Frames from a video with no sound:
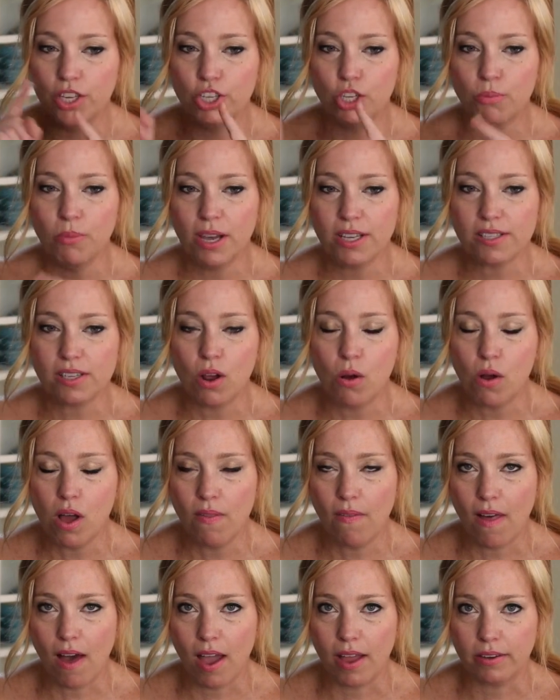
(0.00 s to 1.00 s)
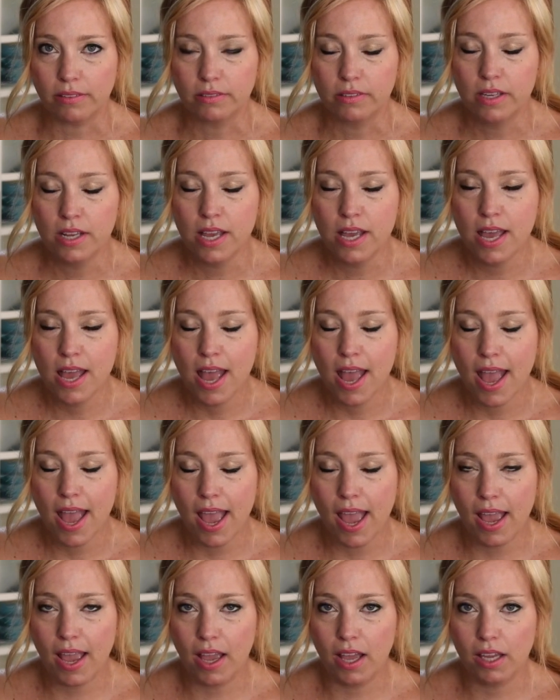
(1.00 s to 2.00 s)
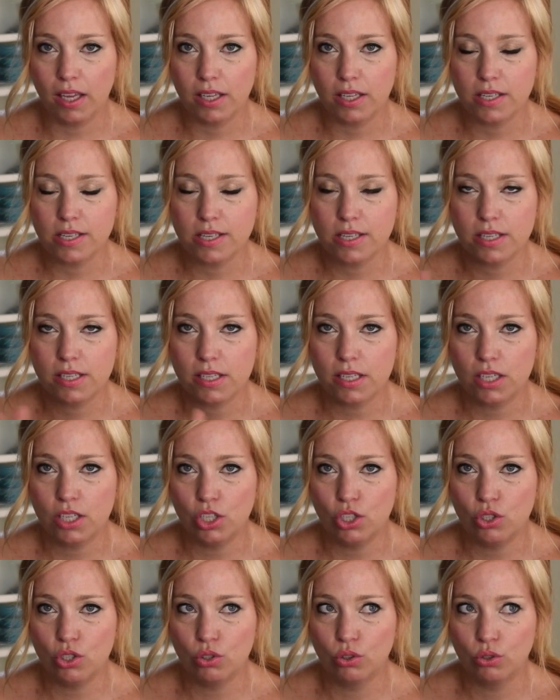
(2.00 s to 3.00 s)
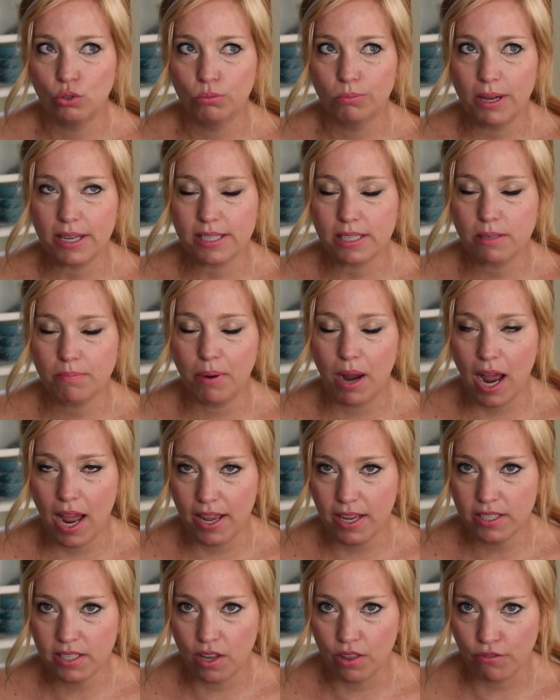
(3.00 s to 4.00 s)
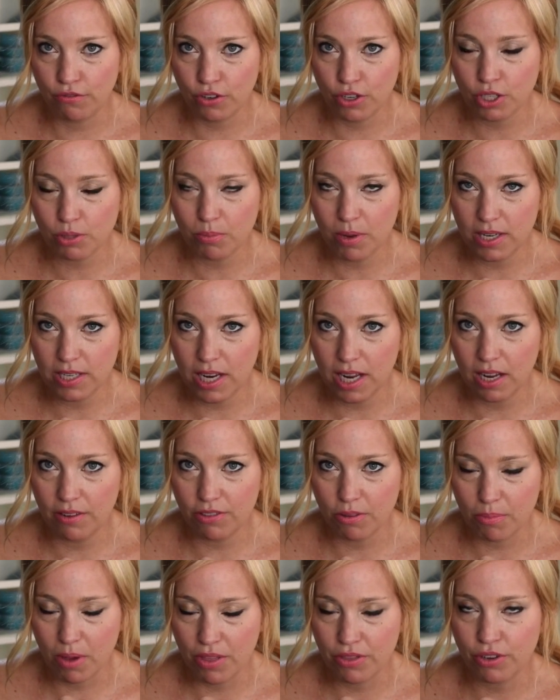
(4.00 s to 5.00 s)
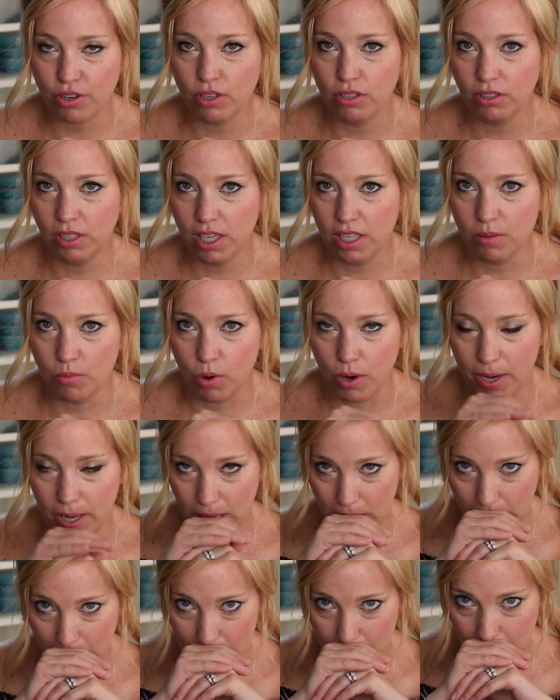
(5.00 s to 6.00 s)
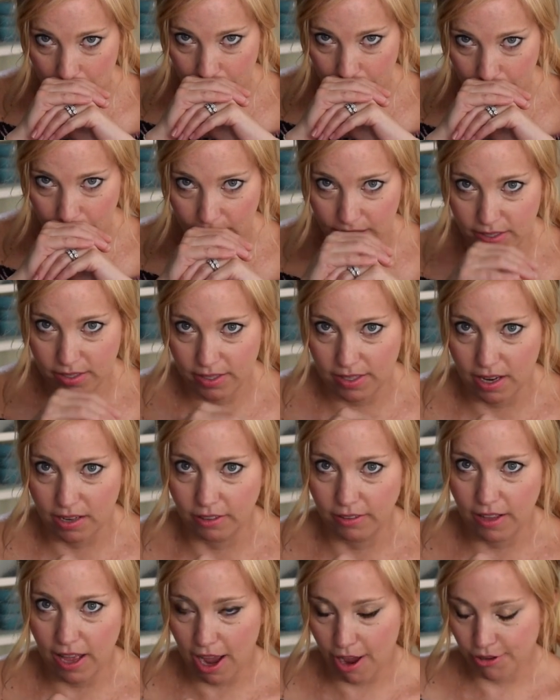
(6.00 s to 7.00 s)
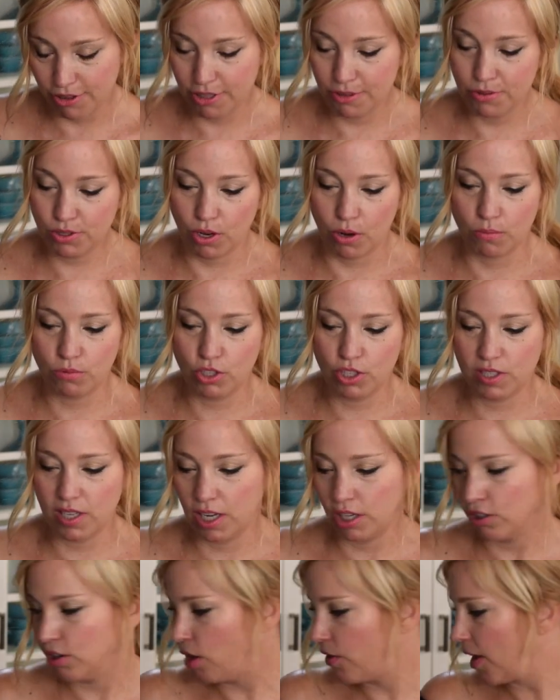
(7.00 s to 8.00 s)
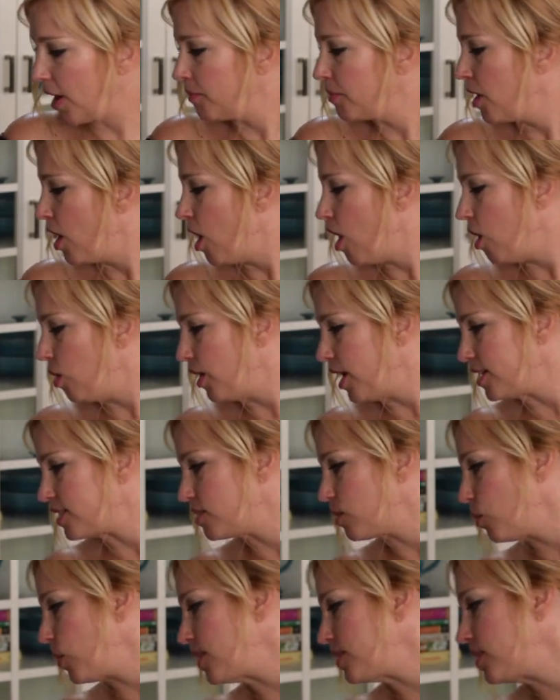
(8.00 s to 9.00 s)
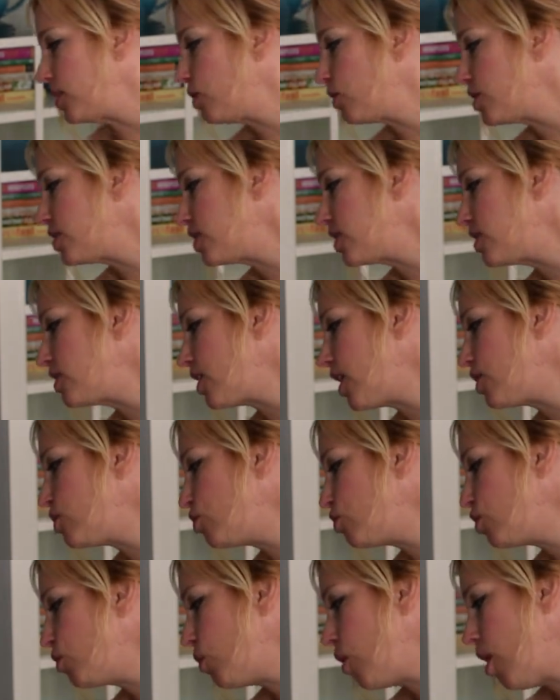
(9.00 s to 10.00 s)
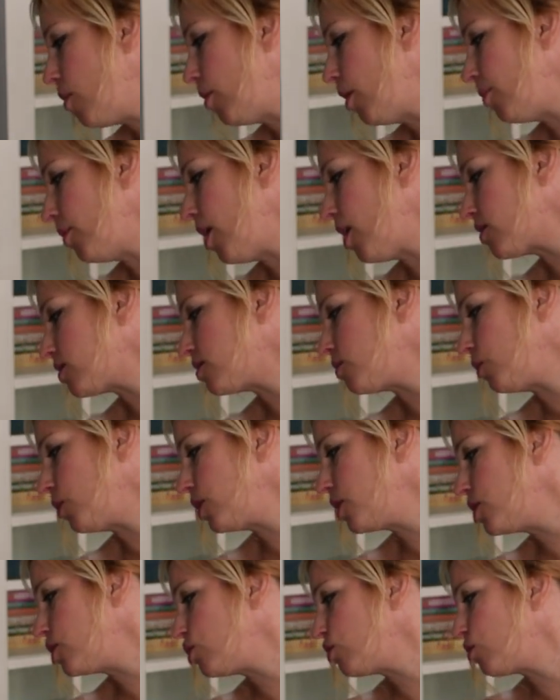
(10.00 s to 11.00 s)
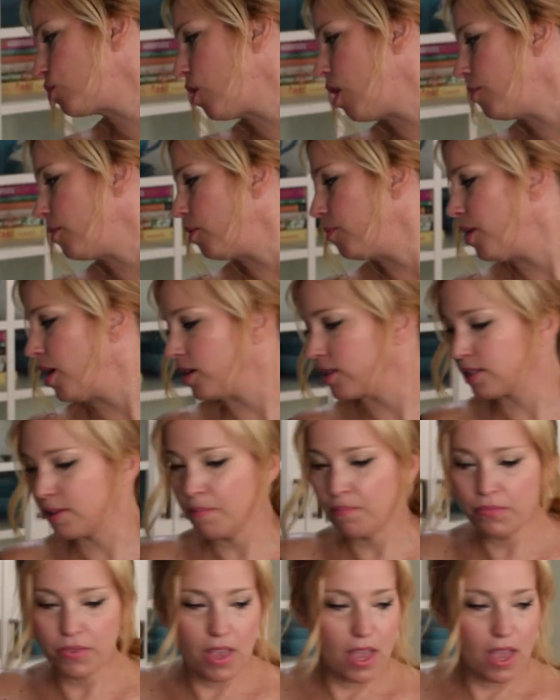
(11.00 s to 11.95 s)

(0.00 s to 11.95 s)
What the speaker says: You must go online and you must buy it on the first Monday of the month early in the morning and it may sell out, so just letting you know that. Okay, so Wesley Christie said do the Walmart box, so we're gonna do the Walmart box.